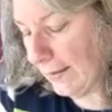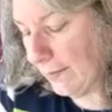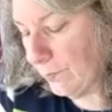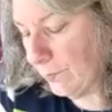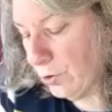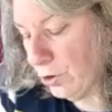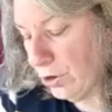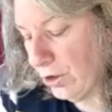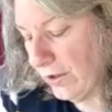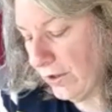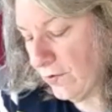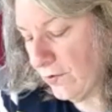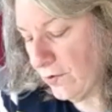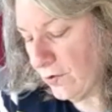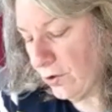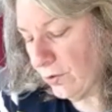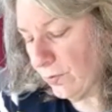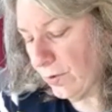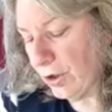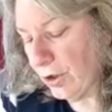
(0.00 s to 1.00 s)
She is
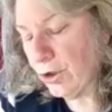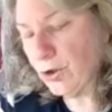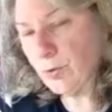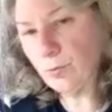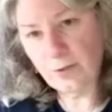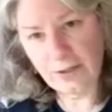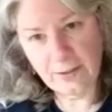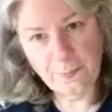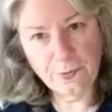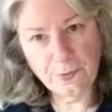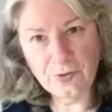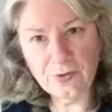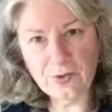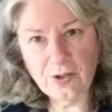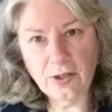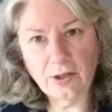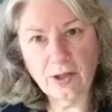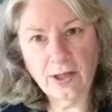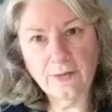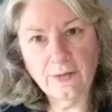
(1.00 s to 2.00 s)
doing 20%
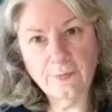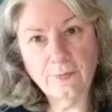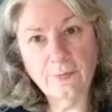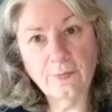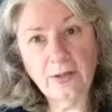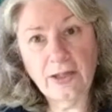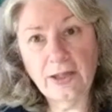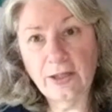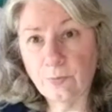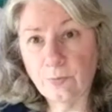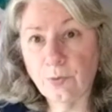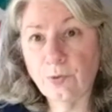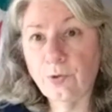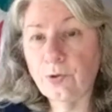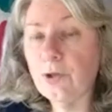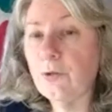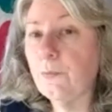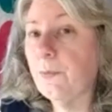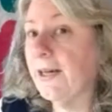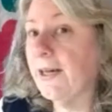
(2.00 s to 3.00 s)
off of any ruler
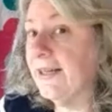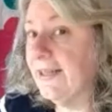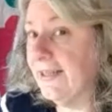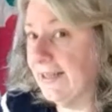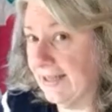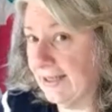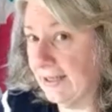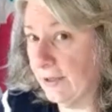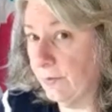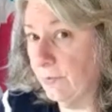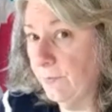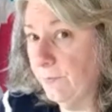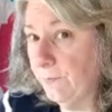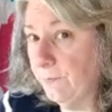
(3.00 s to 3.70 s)
you buy now,